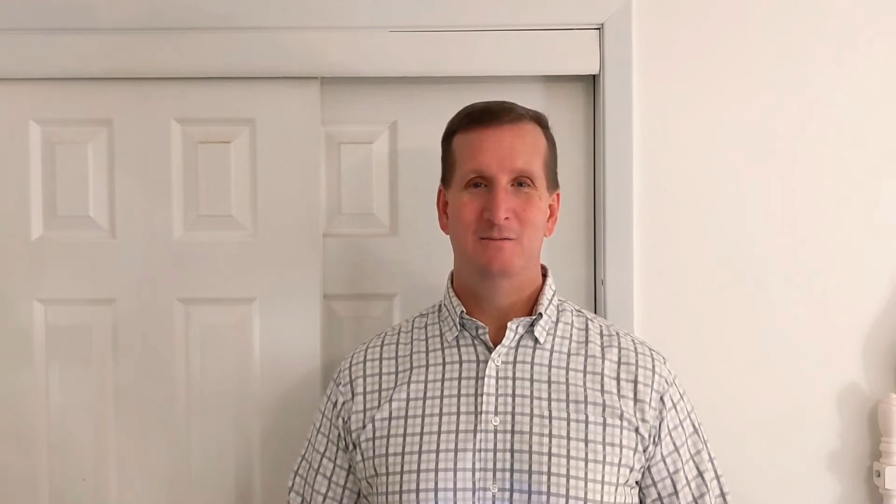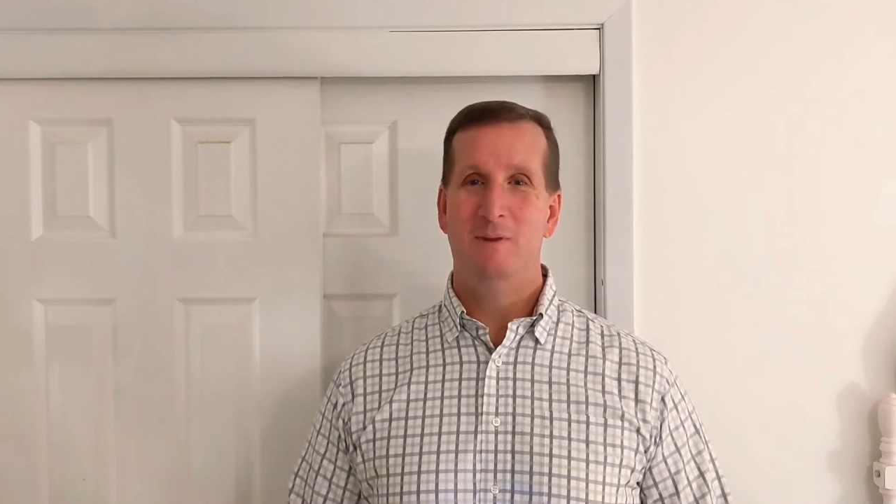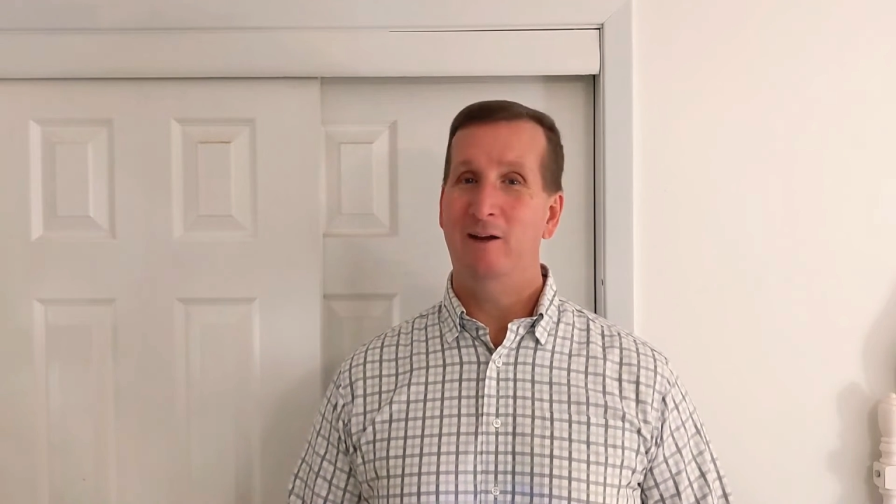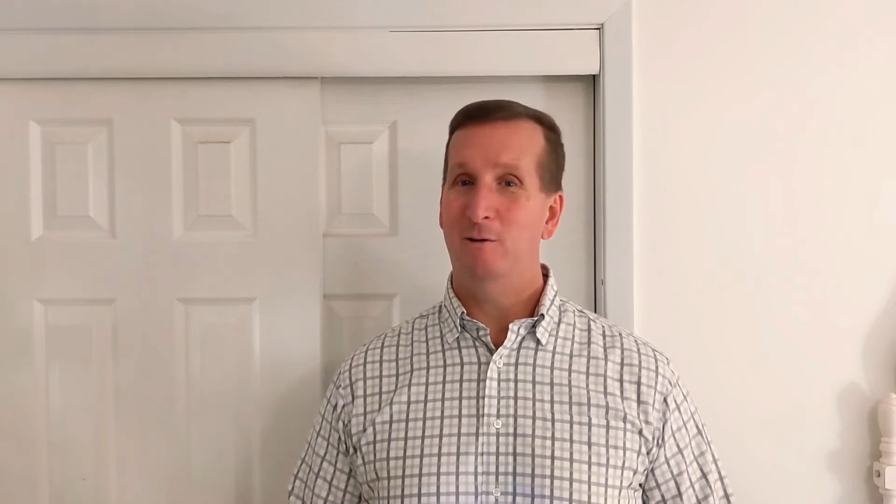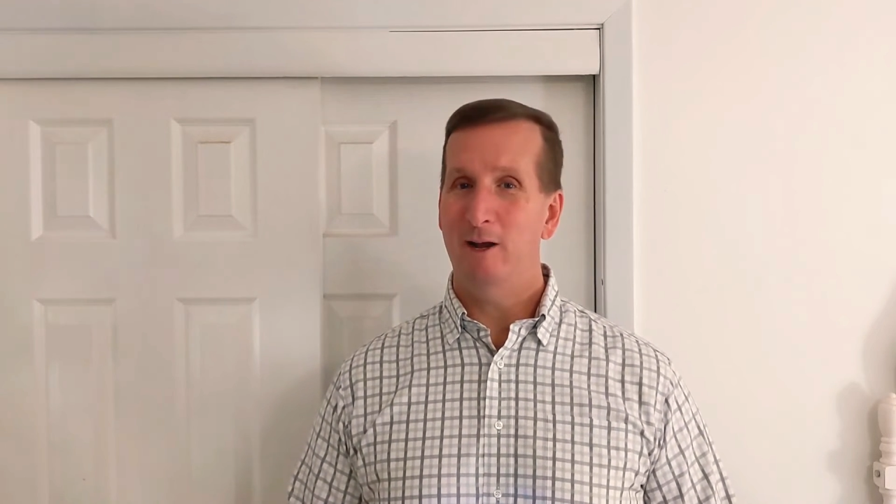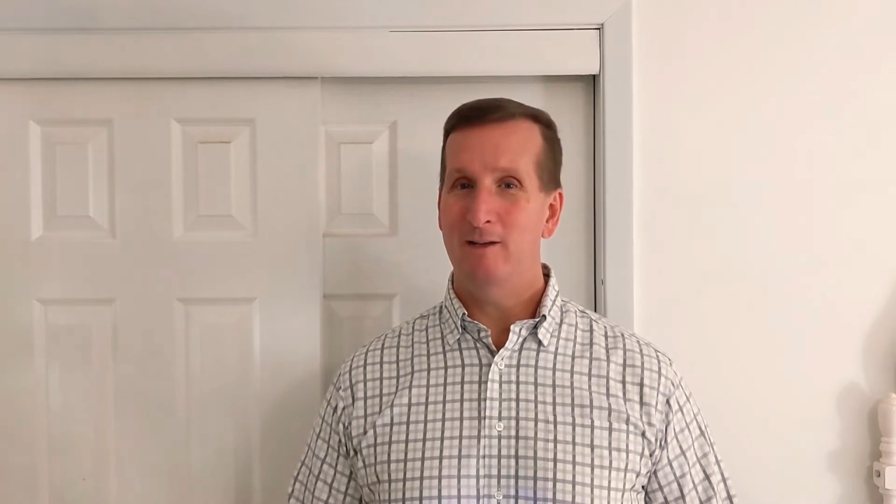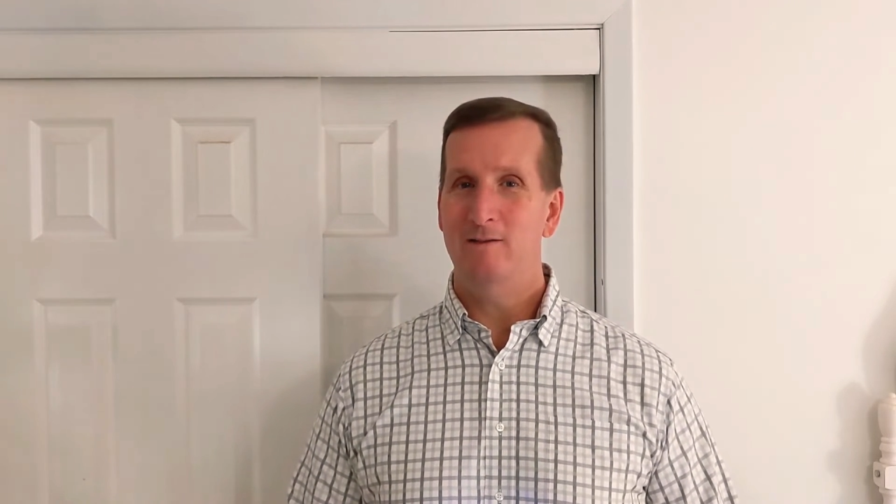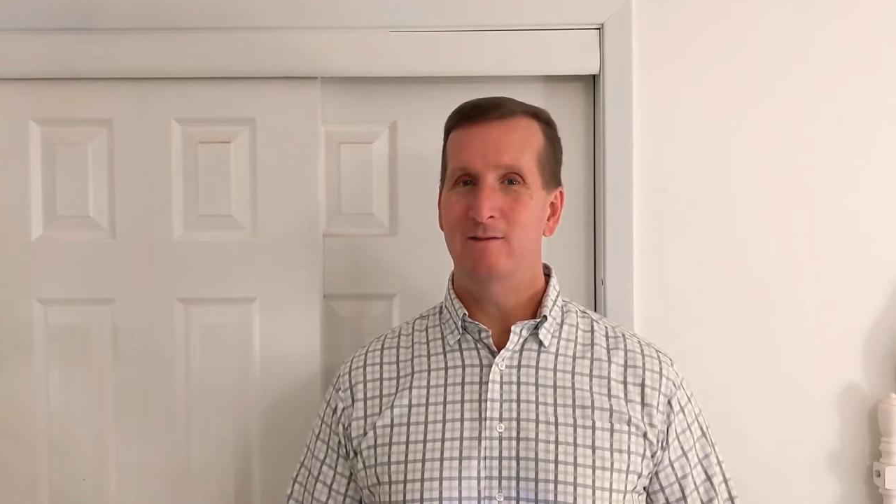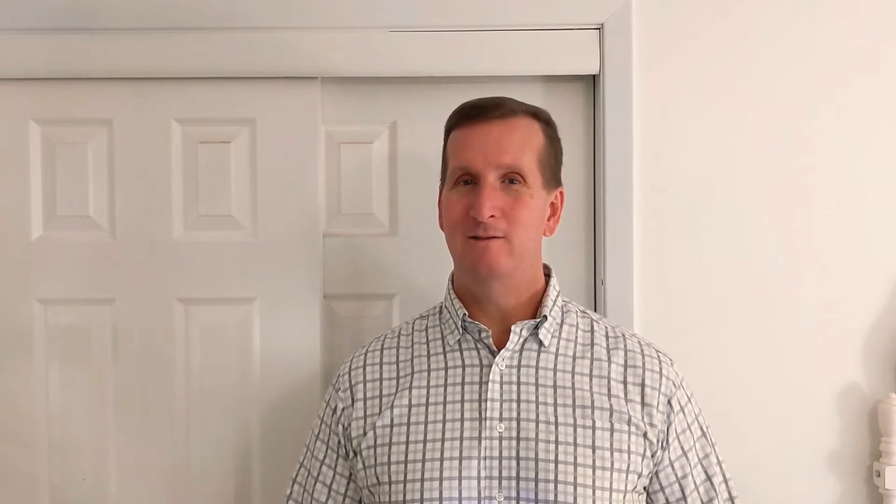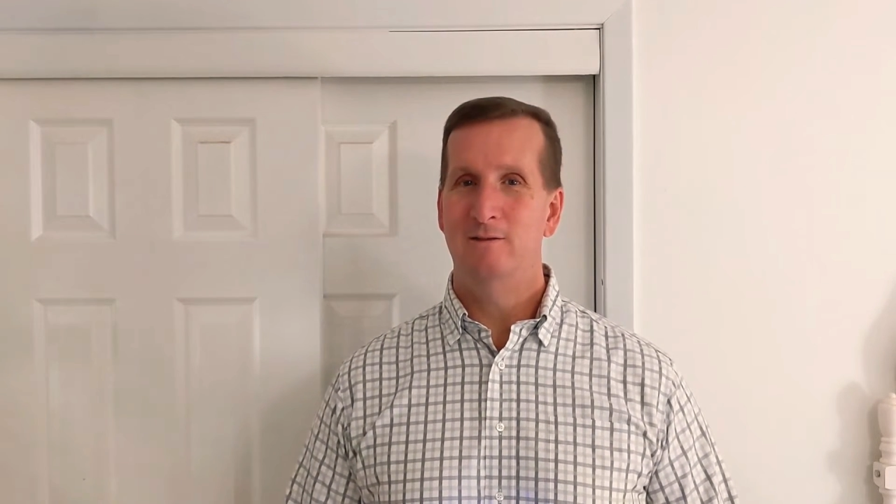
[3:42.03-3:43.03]
by
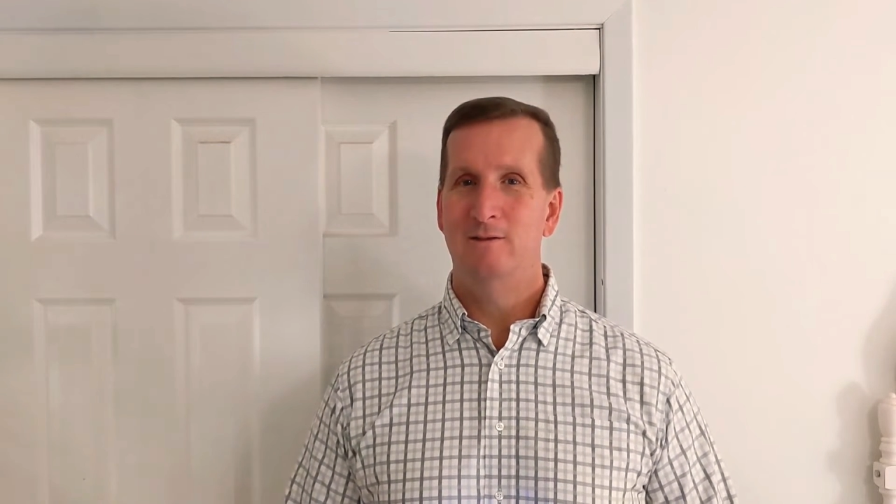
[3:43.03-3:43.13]
grace.